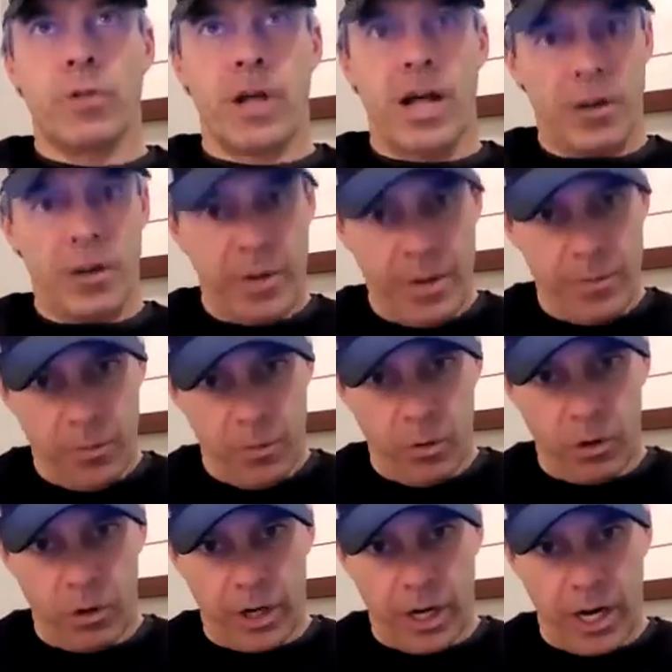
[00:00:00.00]
A lot of
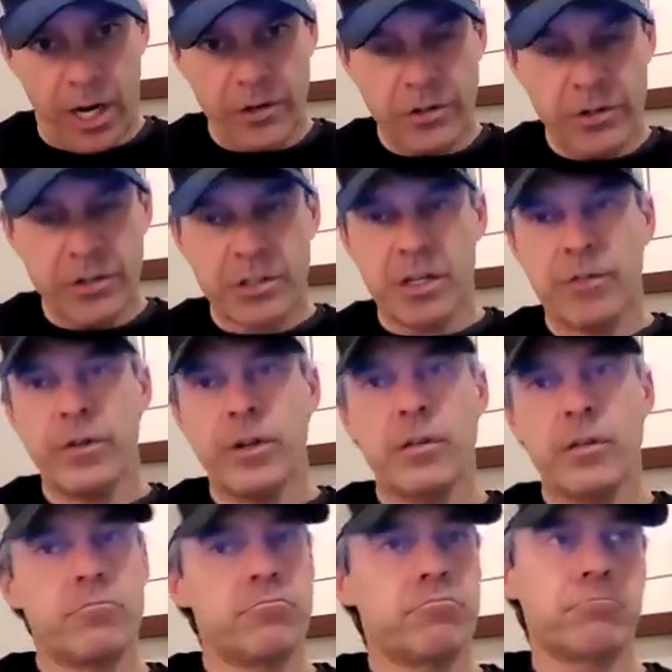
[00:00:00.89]
people are conscious
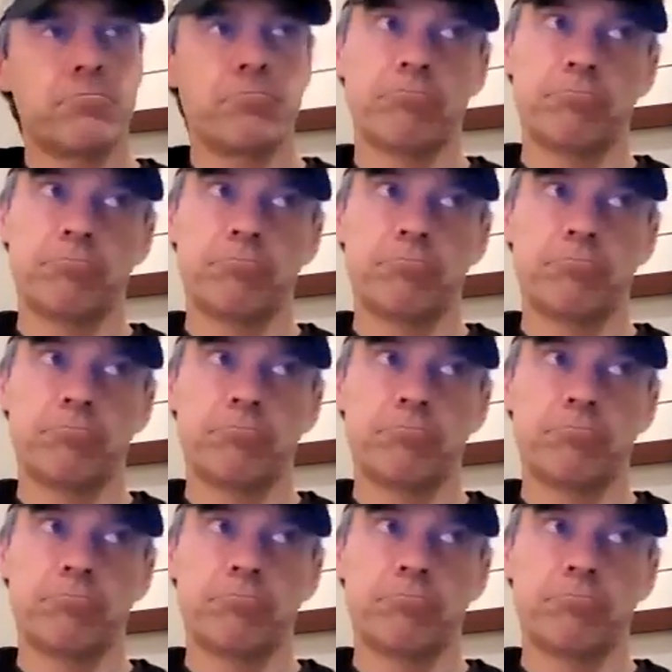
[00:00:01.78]
of it.